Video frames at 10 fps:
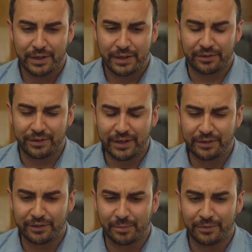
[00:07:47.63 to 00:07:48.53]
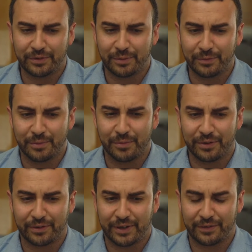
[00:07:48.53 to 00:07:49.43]
So I think some of, some of the most
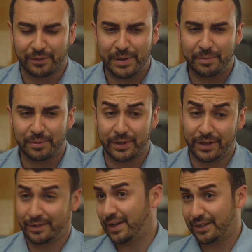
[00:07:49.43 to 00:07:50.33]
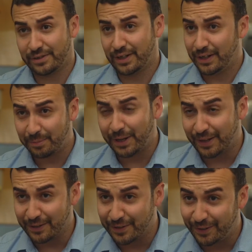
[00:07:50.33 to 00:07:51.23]
successful people that actually ended up getting a
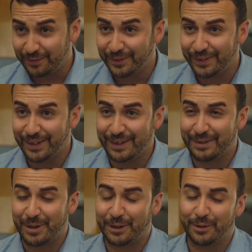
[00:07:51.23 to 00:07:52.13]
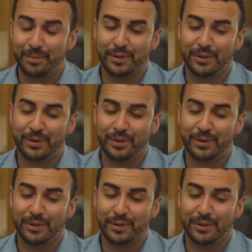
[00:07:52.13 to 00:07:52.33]
job in, in my group